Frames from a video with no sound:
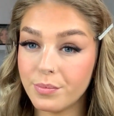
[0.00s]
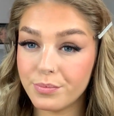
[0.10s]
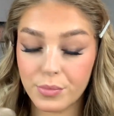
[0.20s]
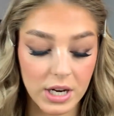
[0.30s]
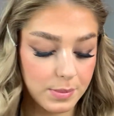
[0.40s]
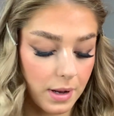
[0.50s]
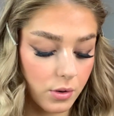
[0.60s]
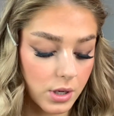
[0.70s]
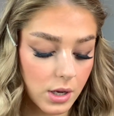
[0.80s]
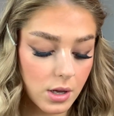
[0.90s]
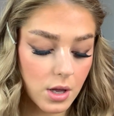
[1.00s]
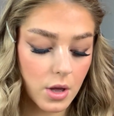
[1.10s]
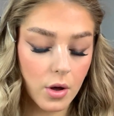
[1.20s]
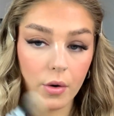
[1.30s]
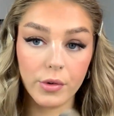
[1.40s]
pressed powder,
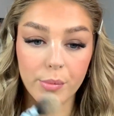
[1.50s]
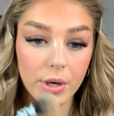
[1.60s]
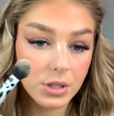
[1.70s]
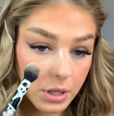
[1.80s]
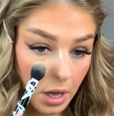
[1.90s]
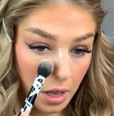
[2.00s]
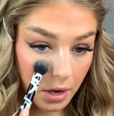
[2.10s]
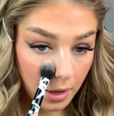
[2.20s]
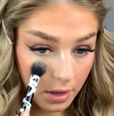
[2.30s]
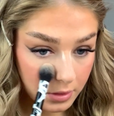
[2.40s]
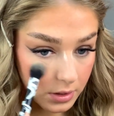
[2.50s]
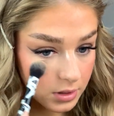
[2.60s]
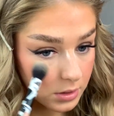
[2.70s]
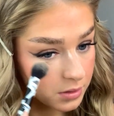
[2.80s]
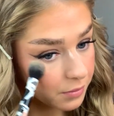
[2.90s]
on a brush again, and just